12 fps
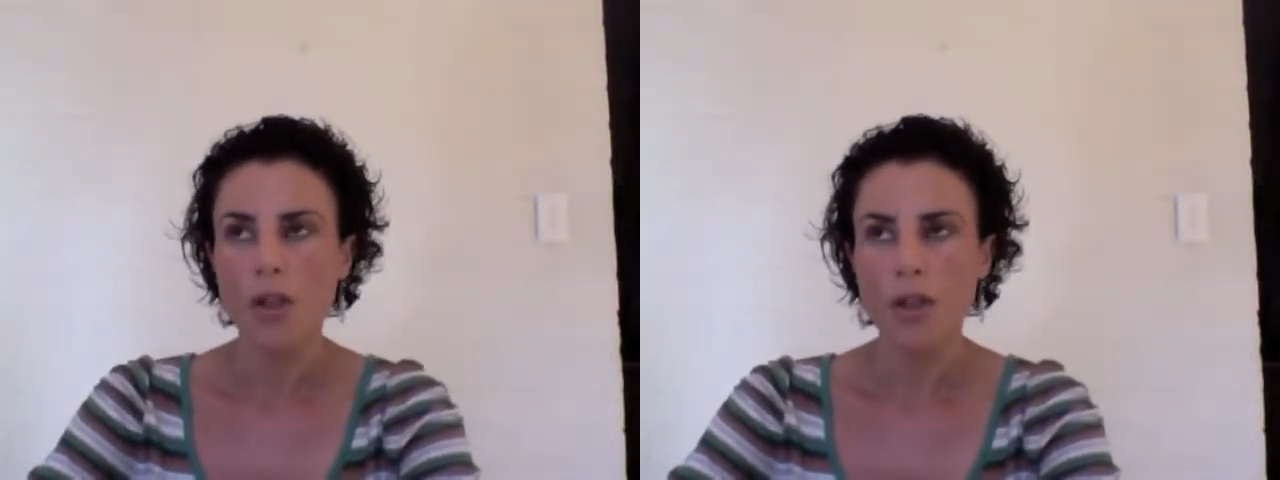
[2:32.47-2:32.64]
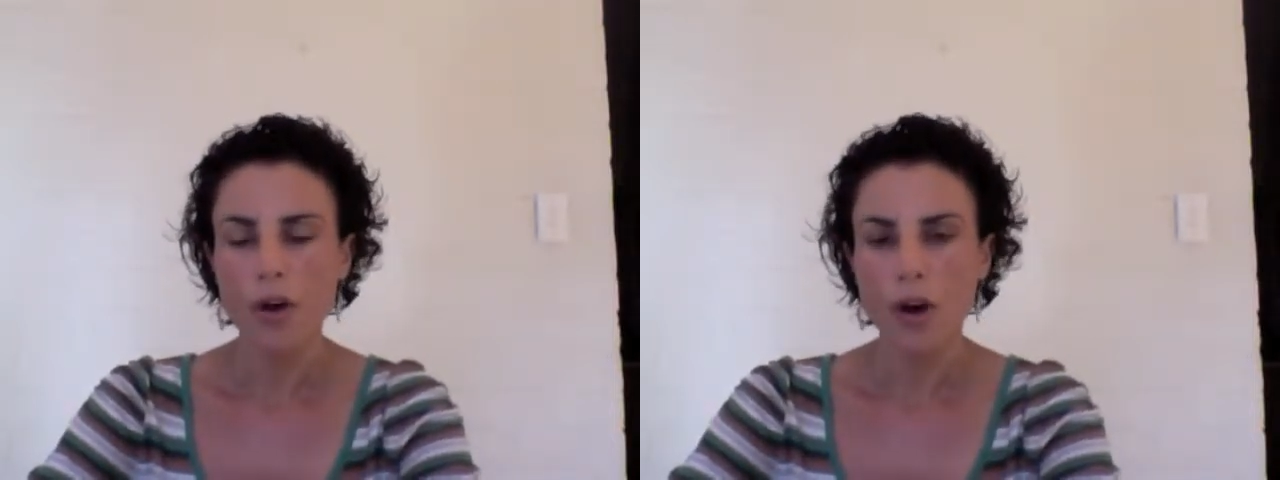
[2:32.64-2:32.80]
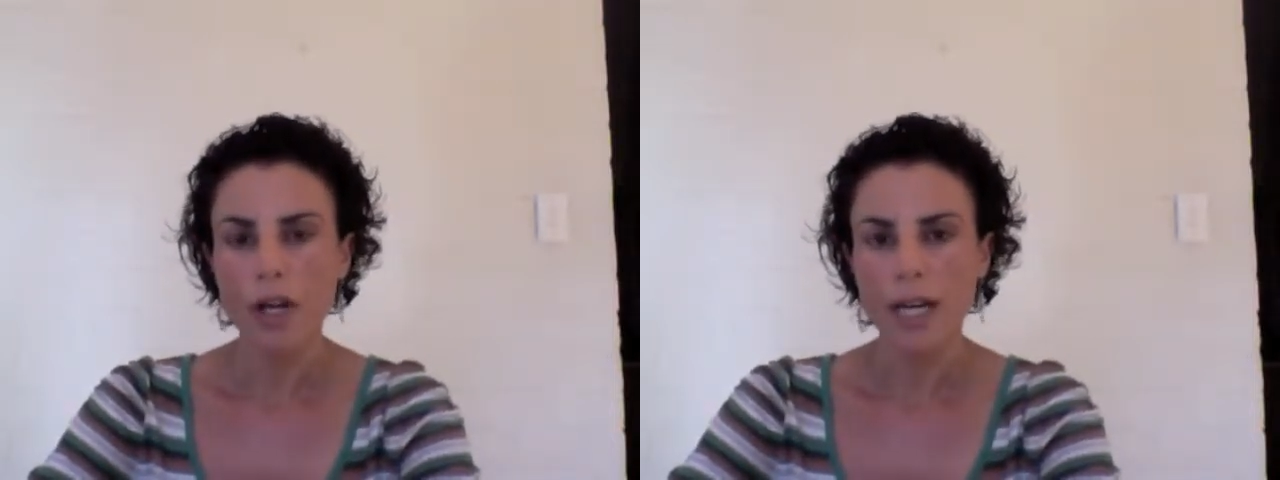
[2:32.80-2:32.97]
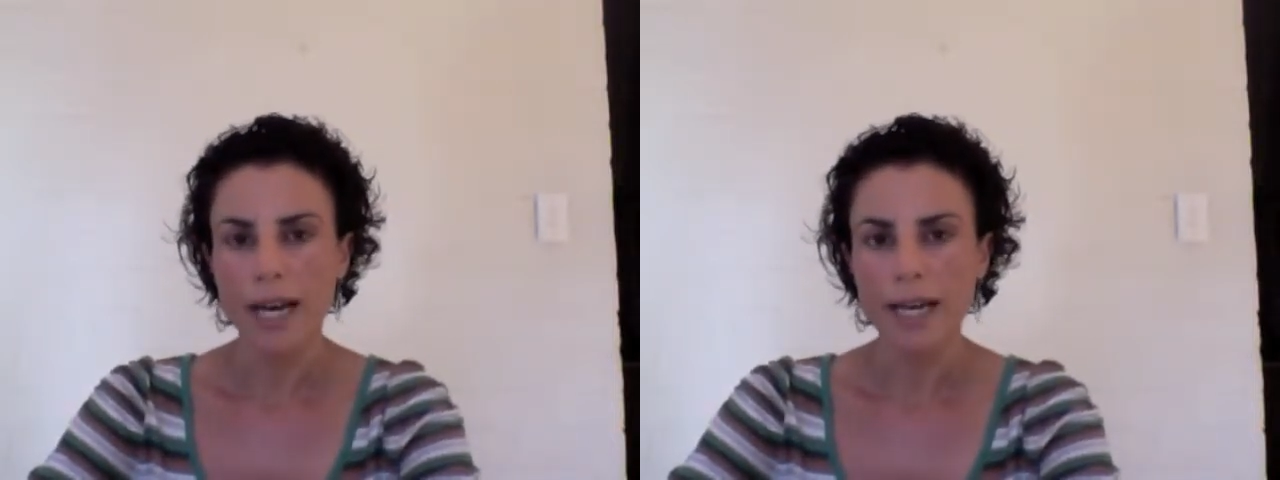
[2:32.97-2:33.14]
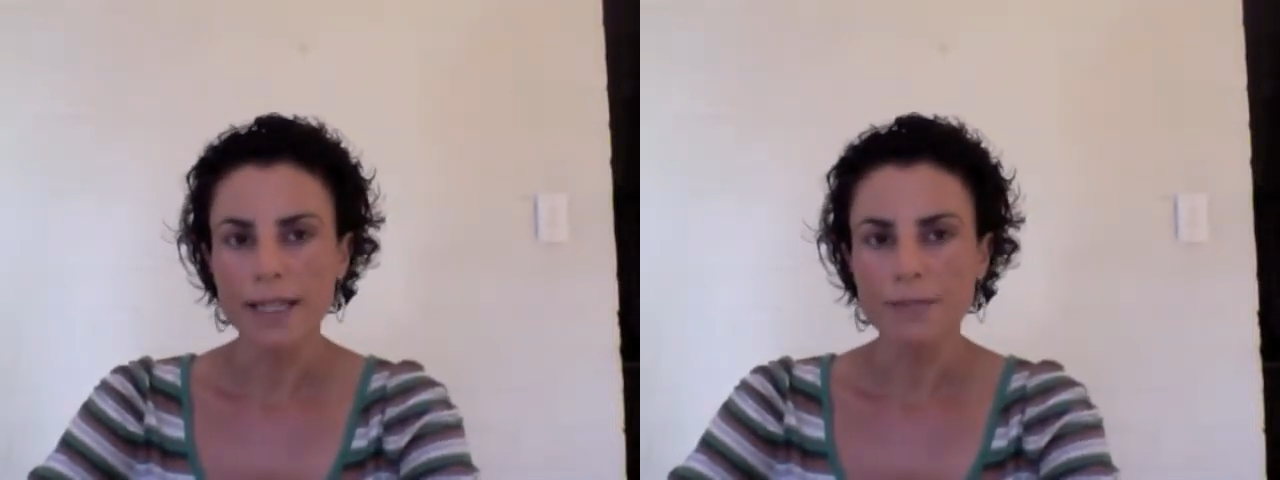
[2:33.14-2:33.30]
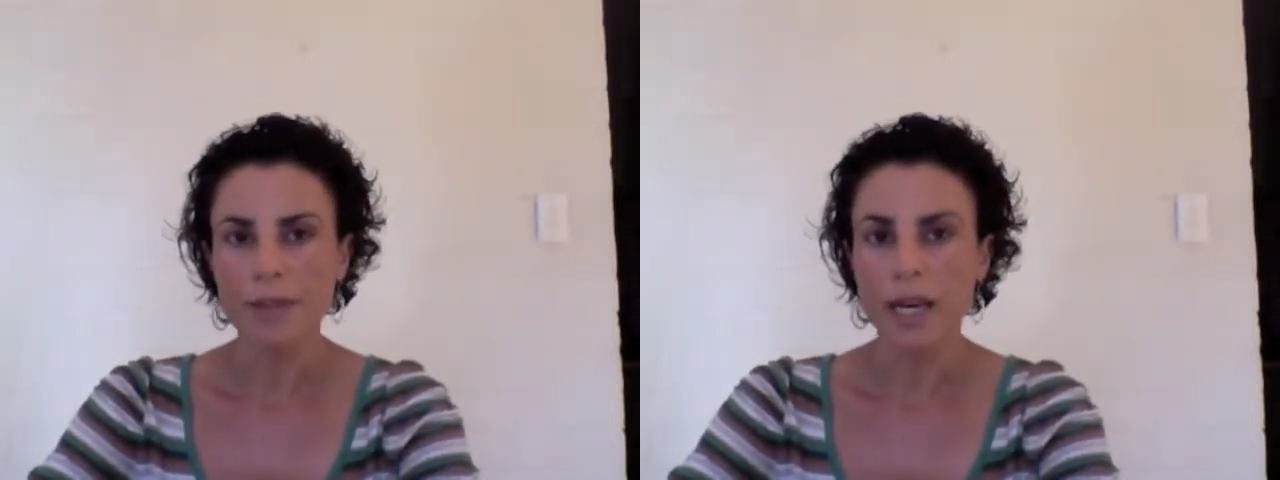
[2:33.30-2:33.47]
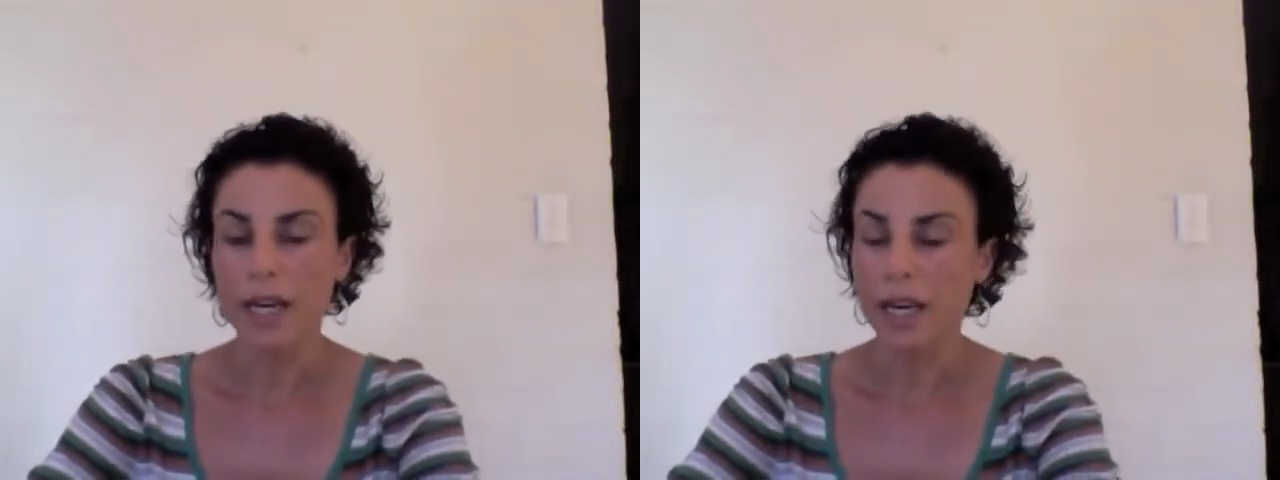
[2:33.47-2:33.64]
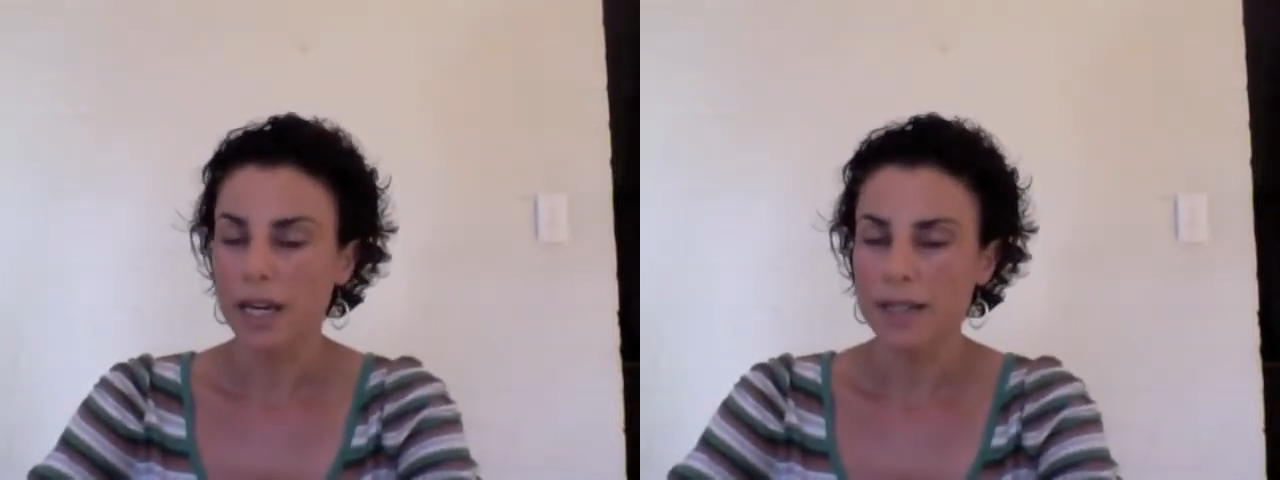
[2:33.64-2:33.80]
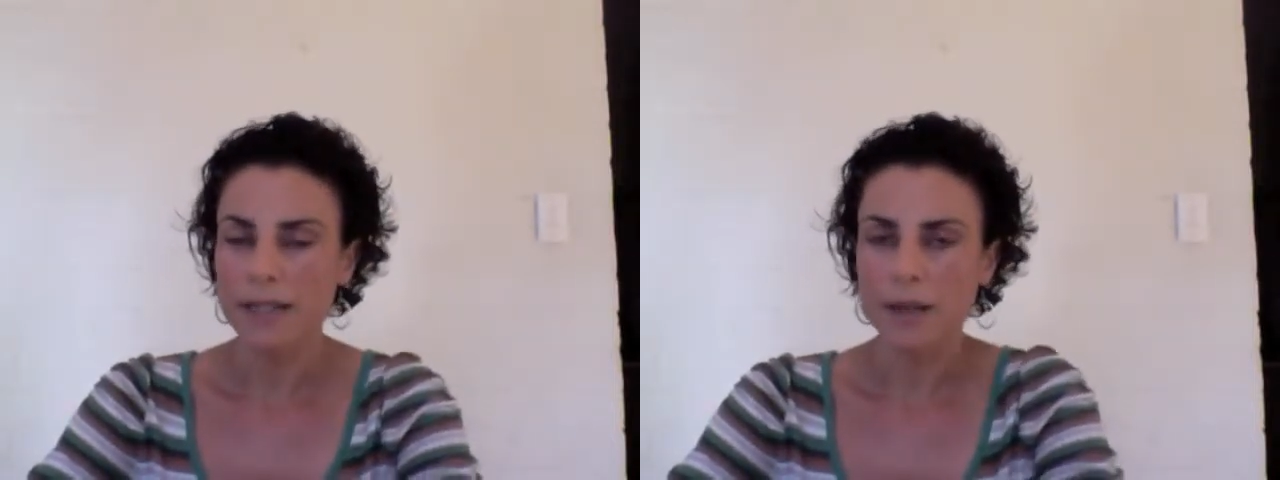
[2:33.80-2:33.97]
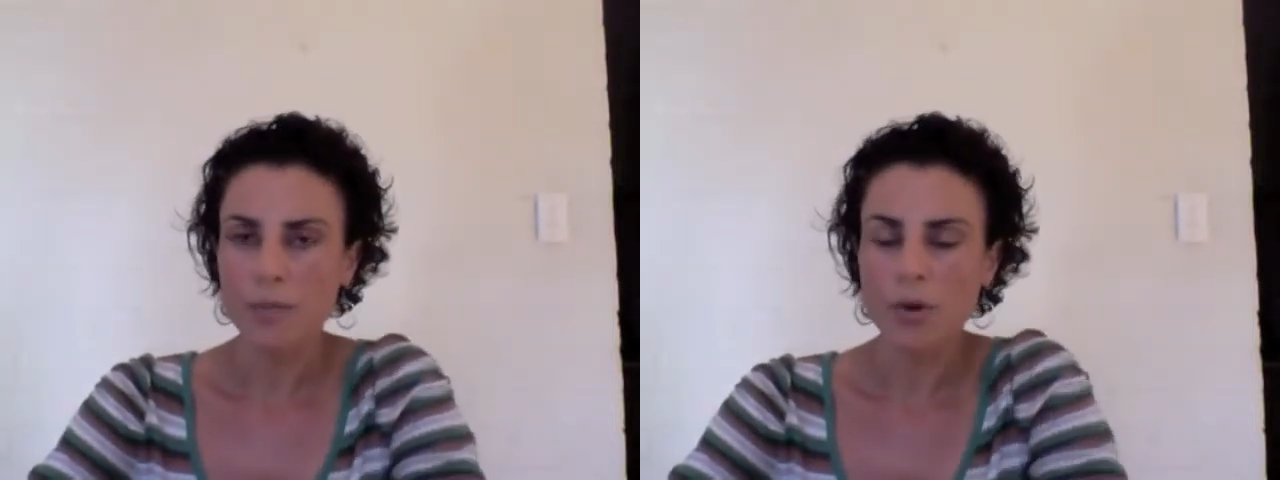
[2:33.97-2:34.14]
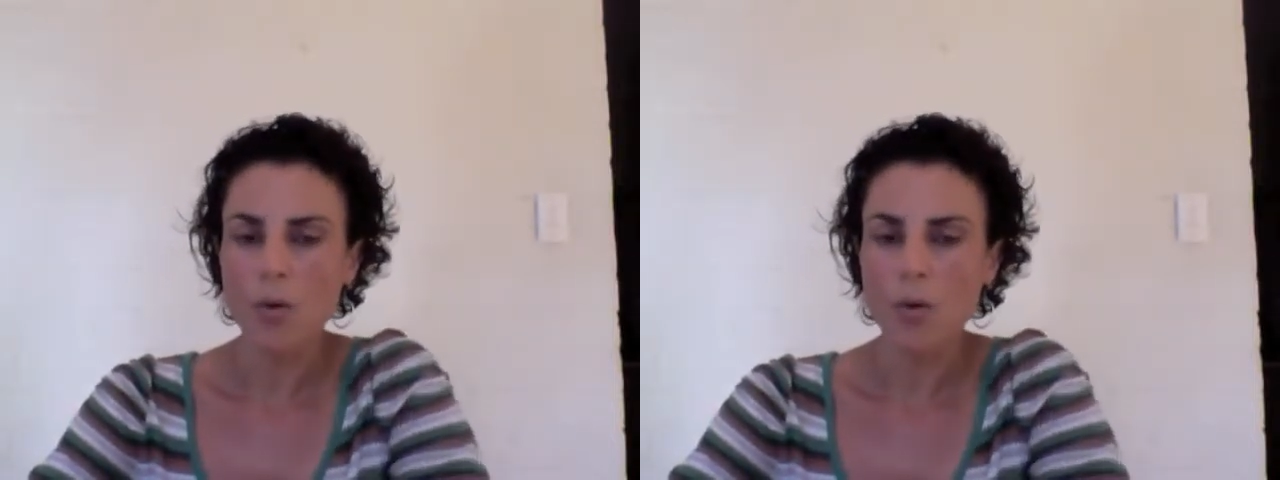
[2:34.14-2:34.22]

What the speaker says: Thirdly, again a simple